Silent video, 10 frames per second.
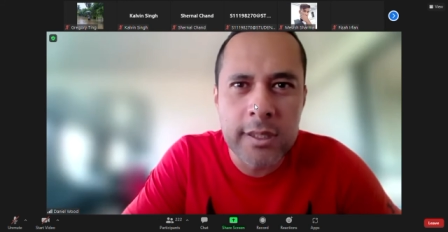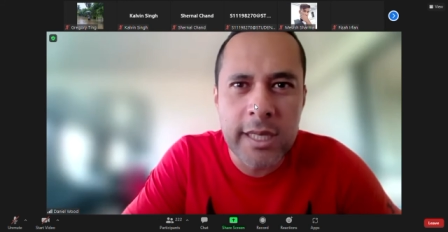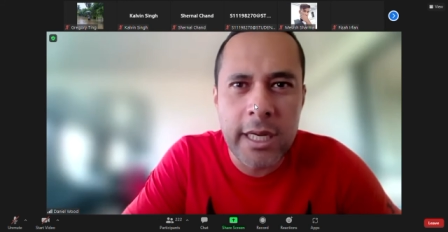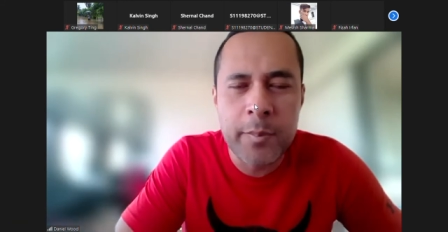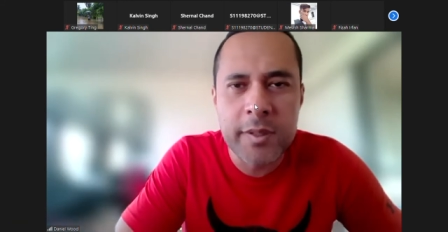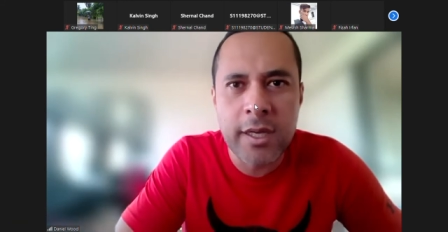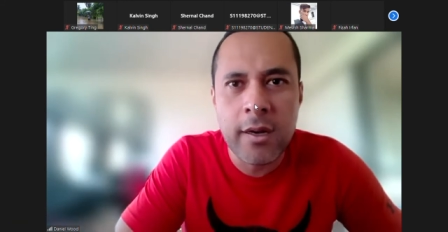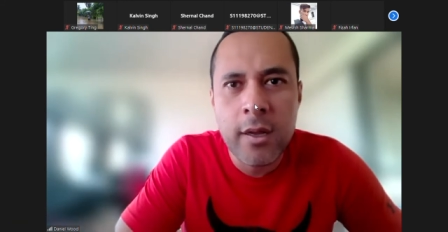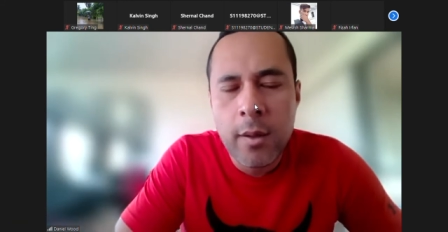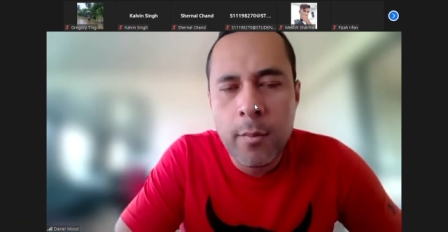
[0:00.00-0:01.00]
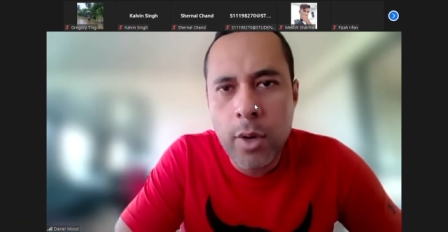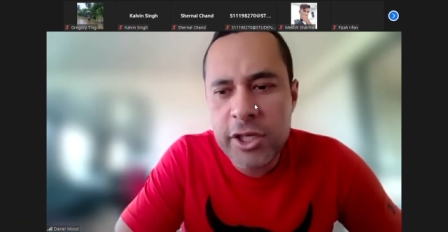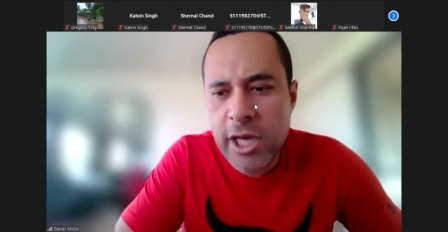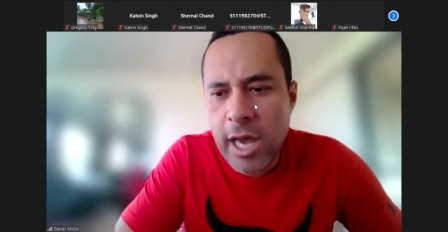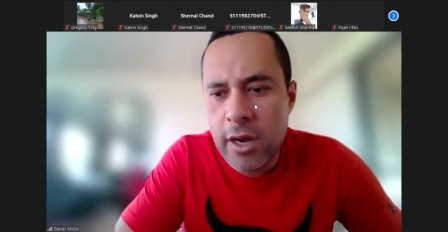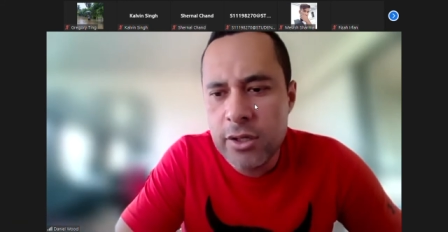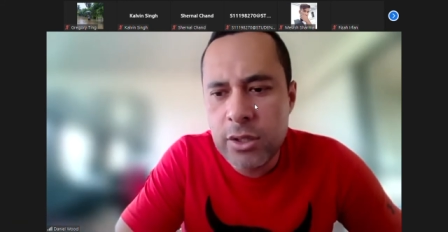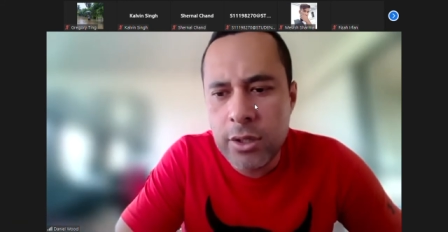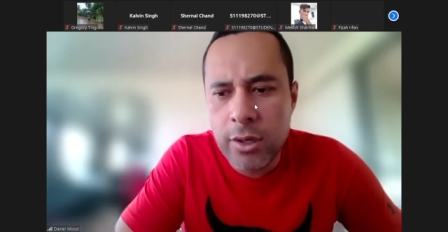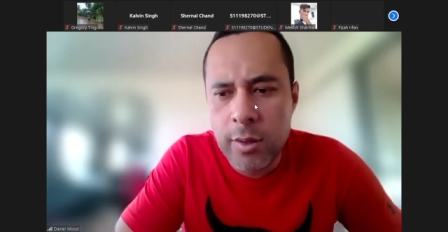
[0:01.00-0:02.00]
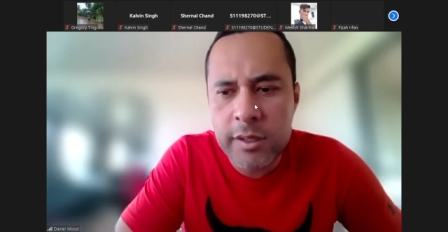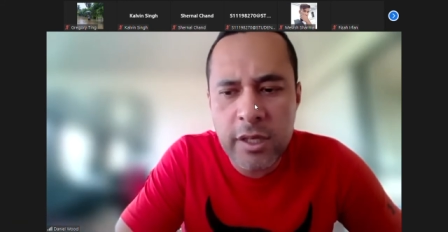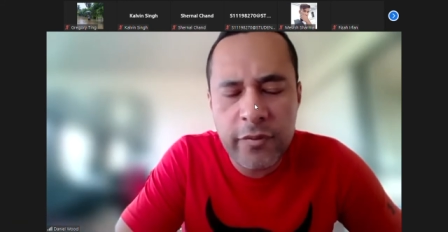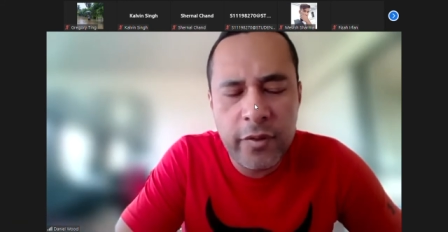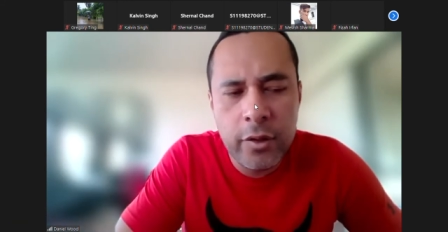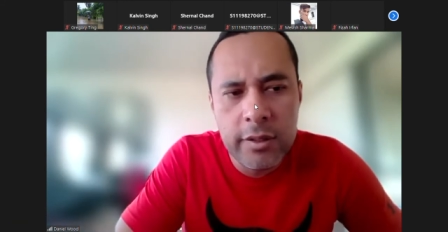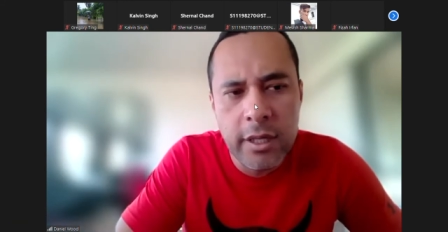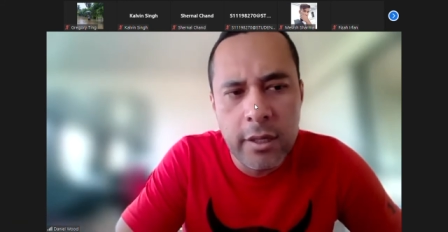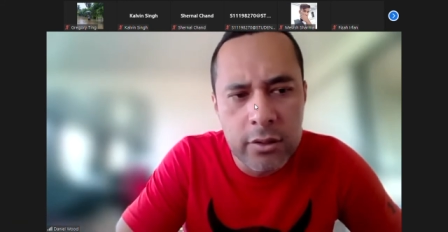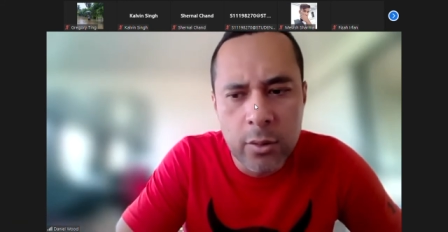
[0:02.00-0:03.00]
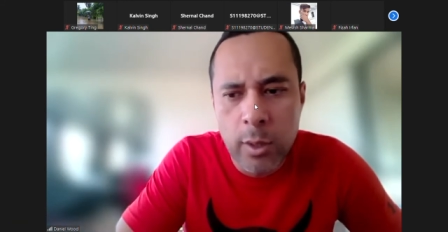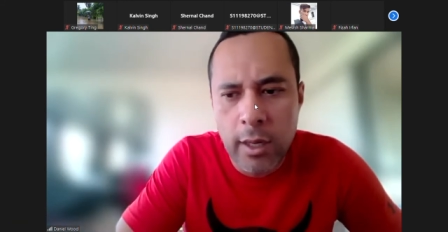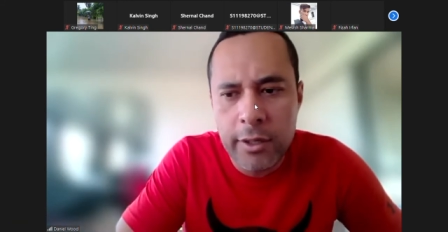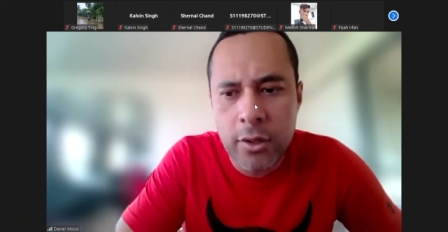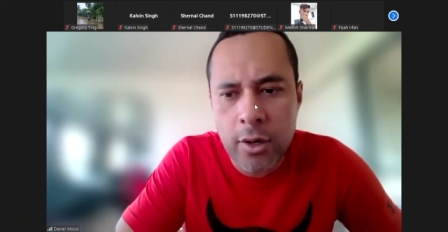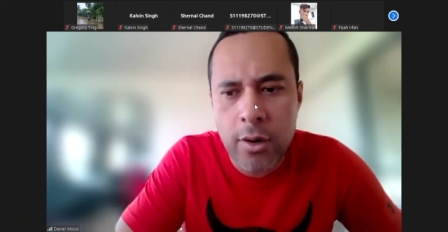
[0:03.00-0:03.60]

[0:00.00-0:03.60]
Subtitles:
80%. My challenge to you is if you didn't do well in your